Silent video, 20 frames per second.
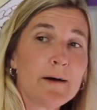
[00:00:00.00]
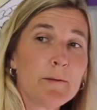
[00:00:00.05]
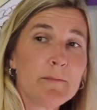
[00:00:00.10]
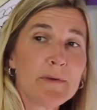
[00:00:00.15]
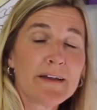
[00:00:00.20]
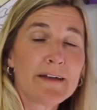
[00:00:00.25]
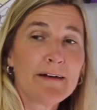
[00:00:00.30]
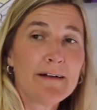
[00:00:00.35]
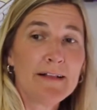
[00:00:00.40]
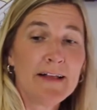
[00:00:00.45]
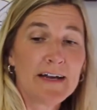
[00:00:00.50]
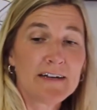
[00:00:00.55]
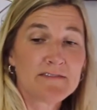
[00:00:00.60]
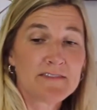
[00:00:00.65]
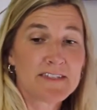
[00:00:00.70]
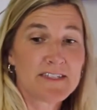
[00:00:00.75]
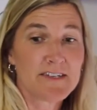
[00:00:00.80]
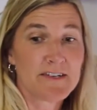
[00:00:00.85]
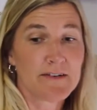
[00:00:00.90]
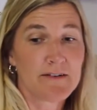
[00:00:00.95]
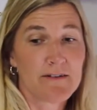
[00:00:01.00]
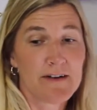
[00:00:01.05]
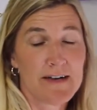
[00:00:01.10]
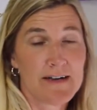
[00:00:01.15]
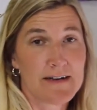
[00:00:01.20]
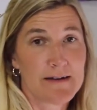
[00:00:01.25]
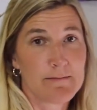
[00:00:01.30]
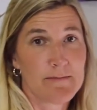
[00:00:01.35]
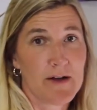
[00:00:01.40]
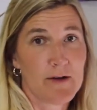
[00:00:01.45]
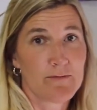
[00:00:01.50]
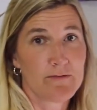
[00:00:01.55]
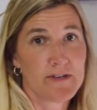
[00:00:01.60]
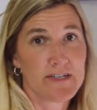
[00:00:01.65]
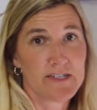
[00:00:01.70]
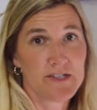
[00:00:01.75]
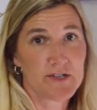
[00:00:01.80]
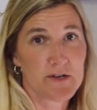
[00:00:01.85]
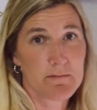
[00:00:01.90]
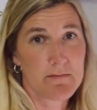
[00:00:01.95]
But I'll have to
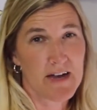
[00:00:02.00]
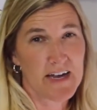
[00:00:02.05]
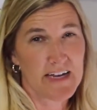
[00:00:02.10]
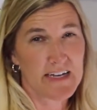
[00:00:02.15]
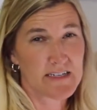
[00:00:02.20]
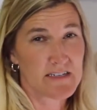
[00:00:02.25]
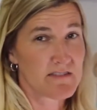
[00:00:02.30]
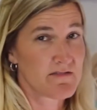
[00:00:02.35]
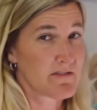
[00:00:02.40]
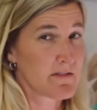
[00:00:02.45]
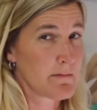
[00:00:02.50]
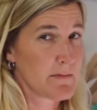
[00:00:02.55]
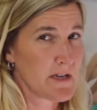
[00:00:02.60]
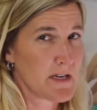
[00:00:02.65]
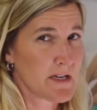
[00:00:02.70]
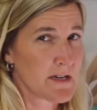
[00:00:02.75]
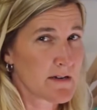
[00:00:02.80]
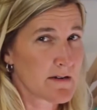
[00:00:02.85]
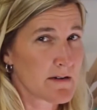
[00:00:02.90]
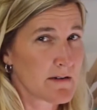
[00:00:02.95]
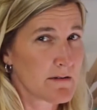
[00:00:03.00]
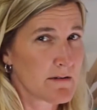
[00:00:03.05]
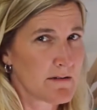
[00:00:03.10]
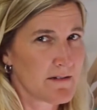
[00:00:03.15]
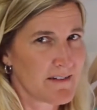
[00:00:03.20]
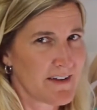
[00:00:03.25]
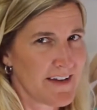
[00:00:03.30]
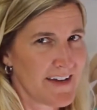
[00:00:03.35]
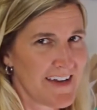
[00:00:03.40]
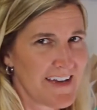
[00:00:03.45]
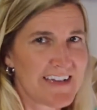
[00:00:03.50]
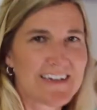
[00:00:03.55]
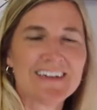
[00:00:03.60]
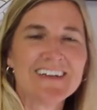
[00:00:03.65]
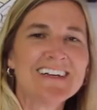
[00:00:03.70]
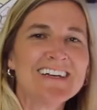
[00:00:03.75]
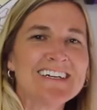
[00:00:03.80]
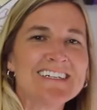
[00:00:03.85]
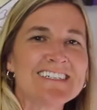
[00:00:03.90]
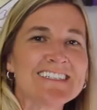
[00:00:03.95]
read your mind from here, okay?
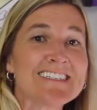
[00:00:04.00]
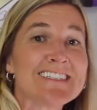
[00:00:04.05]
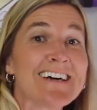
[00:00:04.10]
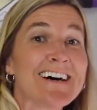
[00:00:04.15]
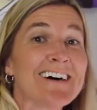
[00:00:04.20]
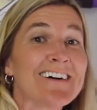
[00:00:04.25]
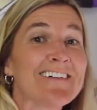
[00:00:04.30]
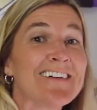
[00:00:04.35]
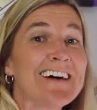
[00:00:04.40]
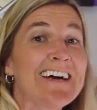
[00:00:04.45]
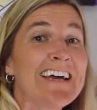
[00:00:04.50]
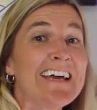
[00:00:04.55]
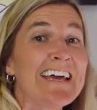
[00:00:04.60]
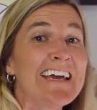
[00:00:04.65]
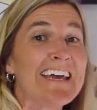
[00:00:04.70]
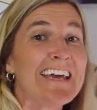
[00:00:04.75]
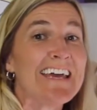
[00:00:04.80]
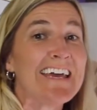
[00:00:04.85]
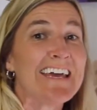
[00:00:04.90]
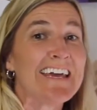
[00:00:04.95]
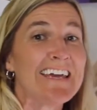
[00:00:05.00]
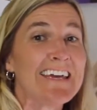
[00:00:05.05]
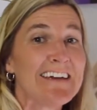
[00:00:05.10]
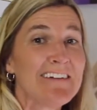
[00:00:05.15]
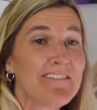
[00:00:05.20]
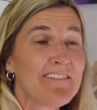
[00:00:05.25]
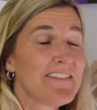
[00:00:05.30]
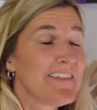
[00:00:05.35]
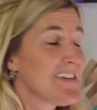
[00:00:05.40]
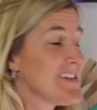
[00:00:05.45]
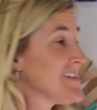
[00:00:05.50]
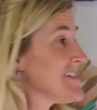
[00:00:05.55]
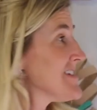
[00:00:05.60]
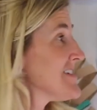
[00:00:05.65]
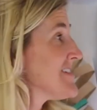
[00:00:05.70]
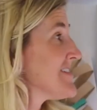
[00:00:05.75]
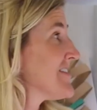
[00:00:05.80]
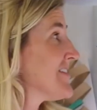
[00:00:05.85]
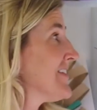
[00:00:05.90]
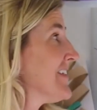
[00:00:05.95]
So if
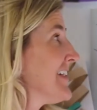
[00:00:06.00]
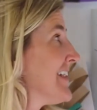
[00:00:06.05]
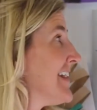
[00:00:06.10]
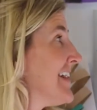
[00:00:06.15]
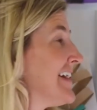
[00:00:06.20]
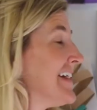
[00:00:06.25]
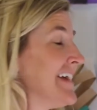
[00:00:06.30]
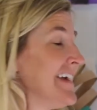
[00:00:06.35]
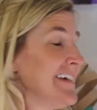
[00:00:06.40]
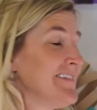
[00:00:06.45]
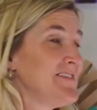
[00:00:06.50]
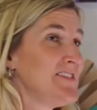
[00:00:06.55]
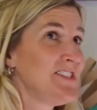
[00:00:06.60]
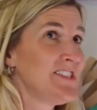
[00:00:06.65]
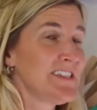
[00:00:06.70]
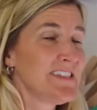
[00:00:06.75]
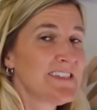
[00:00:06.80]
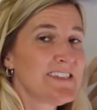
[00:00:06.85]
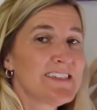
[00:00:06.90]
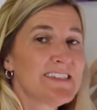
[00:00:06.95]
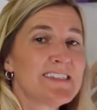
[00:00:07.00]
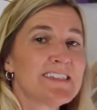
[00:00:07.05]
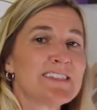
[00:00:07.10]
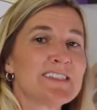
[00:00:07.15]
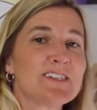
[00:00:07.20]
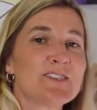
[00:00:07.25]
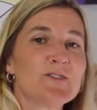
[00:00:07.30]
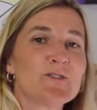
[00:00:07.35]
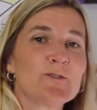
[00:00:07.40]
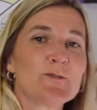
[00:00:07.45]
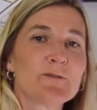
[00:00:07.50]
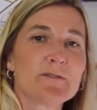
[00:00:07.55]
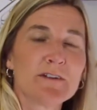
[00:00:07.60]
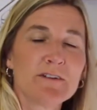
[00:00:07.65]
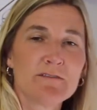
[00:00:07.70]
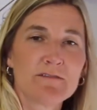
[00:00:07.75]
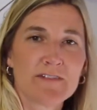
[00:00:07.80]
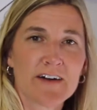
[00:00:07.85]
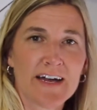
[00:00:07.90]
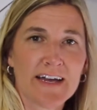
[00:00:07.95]
Jesus is the
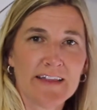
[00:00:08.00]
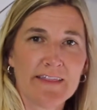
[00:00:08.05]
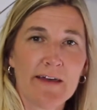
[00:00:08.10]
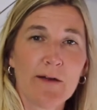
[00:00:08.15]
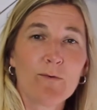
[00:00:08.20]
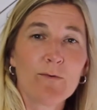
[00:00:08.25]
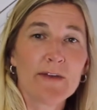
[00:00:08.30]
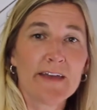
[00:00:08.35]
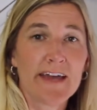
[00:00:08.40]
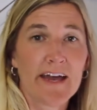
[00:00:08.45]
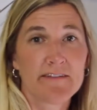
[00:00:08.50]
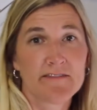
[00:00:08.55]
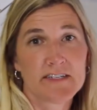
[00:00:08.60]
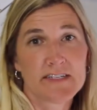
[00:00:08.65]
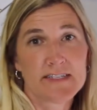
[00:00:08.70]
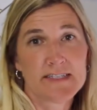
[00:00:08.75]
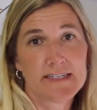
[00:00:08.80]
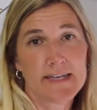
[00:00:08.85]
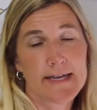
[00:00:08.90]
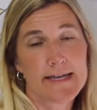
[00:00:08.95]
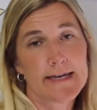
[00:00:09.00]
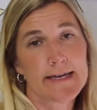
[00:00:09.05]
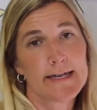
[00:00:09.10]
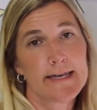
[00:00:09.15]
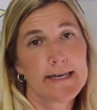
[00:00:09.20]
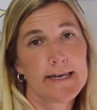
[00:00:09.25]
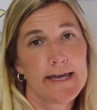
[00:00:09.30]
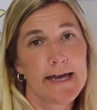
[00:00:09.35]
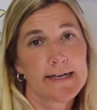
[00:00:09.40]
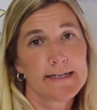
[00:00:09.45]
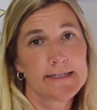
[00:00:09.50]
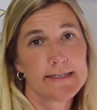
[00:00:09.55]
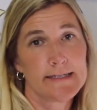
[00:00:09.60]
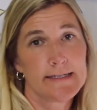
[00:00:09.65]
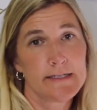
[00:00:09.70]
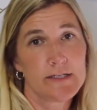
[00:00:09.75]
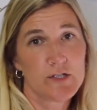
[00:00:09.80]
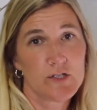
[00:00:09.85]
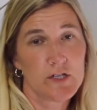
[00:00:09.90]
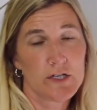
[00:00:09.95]
true vine that we have to stay
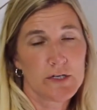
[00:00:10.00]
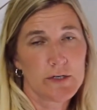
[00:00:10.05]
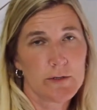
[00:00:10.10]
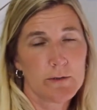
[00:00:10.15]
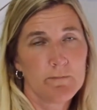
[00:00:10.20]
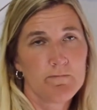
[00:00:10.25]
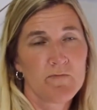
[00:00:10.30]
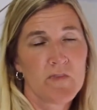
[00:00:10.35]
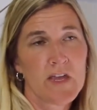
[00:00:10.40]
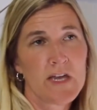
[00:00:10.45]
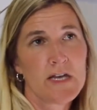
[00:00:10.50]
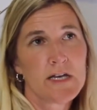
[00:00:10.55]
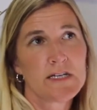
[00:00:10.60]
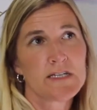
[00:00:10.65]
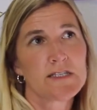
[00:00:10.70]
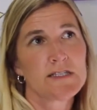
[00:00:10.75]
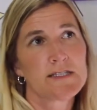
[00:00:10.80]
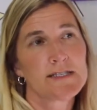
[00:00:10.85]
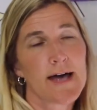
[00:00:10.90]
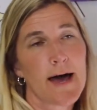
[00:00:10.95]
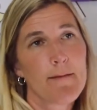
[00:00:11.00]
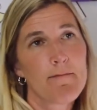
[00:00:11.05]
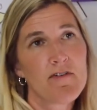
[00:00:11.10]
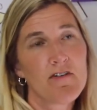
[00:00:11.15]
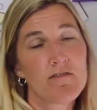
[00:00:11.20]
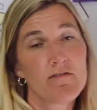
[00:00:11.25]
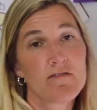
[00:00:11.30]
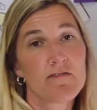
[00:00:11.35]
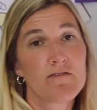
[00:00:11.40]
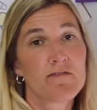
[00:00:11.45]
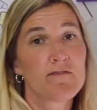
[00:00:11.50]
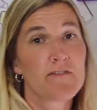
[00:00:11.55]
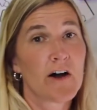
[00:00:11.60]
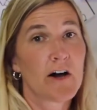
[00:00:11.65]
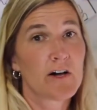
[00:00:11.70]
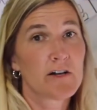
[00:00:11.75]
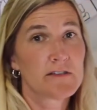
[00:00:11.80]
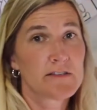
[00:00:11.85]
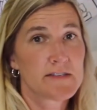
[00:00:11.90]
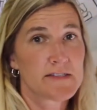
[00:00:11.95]
connected to, some
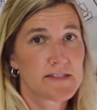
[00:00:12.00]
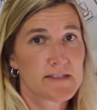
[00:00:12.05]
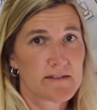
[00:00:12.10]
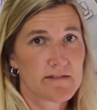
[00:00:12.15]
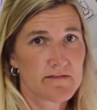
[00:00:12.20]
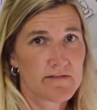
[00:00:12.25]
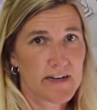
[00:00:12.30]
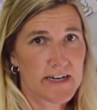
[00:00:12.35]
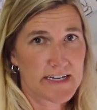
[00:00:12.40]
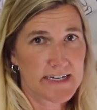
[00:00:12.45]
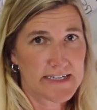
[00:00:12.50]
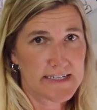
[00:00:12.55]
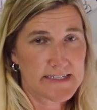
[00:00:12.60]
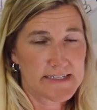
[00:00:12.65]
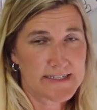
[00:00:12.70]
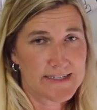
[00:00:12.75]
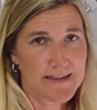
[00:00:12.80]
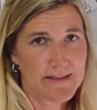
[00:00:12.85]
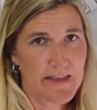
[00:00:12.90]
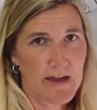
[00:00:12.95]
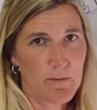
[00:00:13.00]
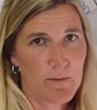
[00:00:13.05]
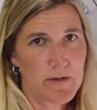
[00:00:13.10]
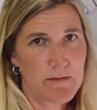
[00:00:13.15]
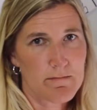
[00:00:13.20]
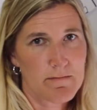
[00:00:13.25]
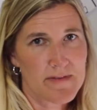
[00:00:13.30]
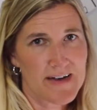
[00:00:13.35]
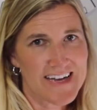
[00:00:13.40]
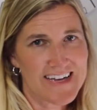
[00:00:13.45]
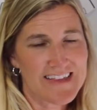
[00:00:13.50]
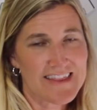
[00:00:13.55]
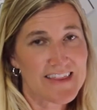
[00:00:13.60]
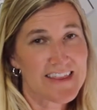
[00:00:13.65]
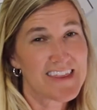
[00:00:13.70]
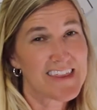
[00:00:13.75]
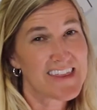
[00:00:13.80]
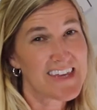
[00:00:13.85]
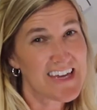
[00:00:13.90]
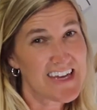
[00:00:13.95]
false vines that we might
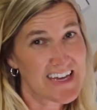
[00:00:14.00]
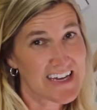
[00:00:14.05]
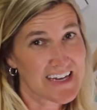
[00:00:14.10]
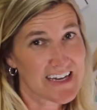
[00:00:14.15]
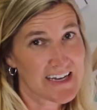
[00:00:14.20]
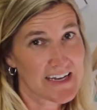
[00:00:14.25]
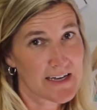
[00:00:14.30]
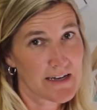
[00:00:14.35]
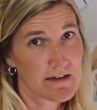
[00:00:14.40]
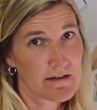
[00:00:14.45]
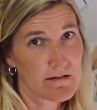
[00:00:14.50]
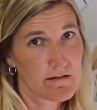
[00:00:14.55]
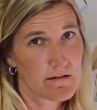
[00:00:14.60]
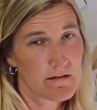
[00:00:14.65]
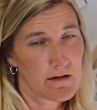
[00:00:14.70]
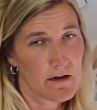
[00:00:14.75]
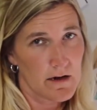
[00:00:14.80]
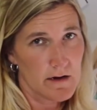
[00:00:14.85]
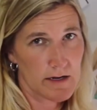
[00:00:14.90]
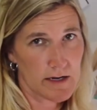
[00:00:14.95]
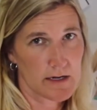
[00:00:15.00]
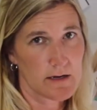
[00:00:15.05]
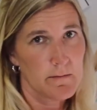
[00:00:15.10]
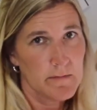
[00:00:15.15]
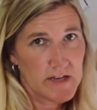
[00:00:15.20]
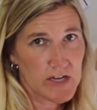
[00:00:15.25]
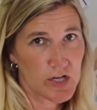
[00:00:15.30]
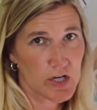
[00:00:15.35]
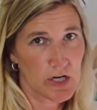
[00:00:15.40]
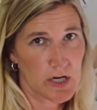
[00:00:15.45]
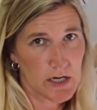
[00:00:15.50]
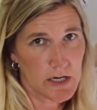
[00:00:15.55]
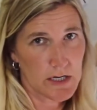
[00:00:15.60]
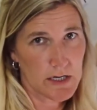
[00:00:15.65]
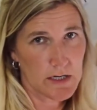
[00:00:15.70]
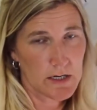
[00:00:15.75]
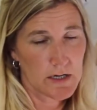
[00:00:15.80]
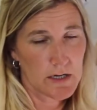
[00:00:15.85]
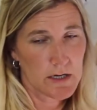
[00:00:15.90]
think are going to be good,